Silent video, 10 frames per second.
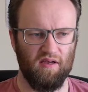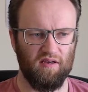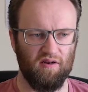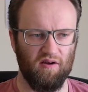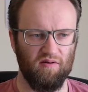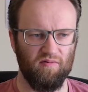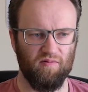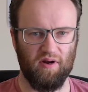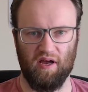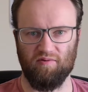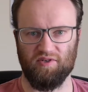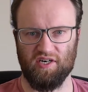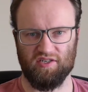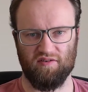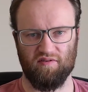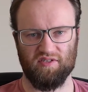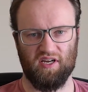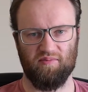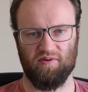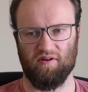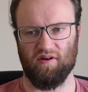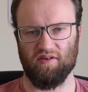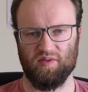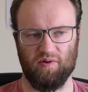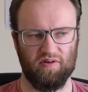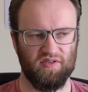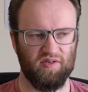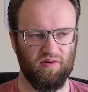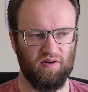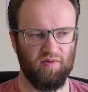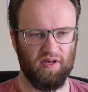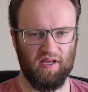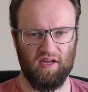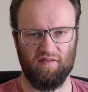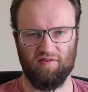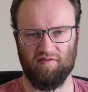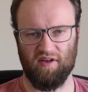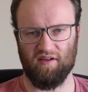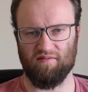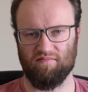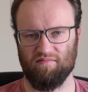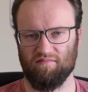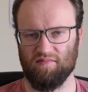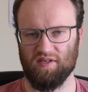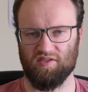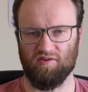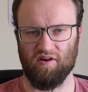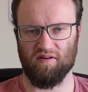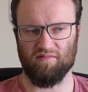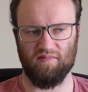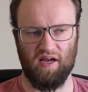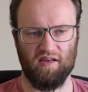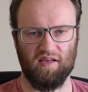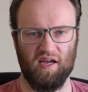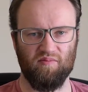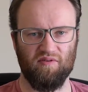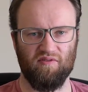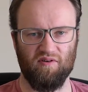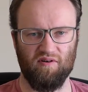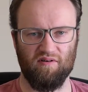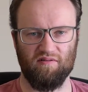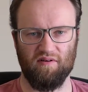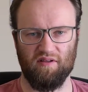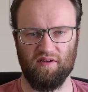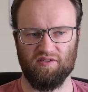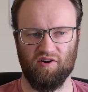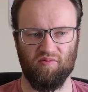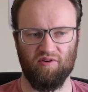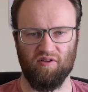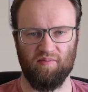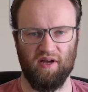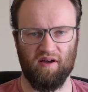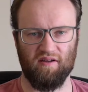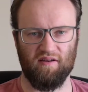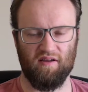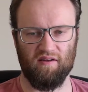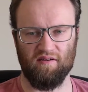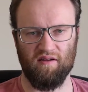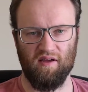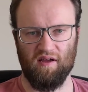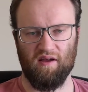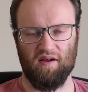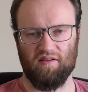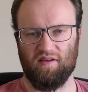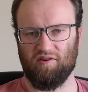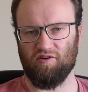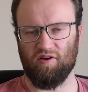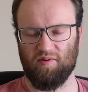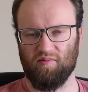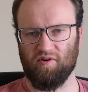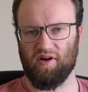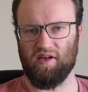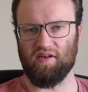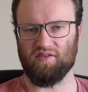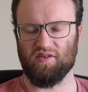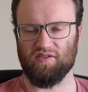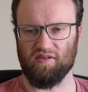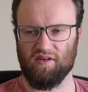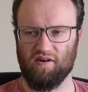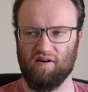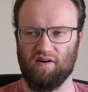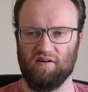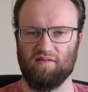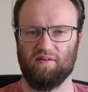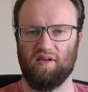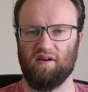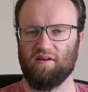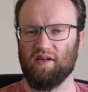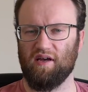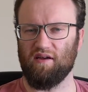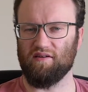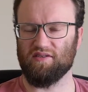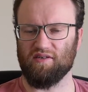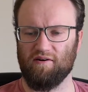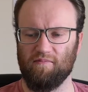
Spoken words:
you know, when I had rejection, for example, I spoke to someone and like, hey, have you ever had this drug Atgam before? And they told me all about it, and then you're a little bit more at ease because you're like, oh, yeah, okay, it's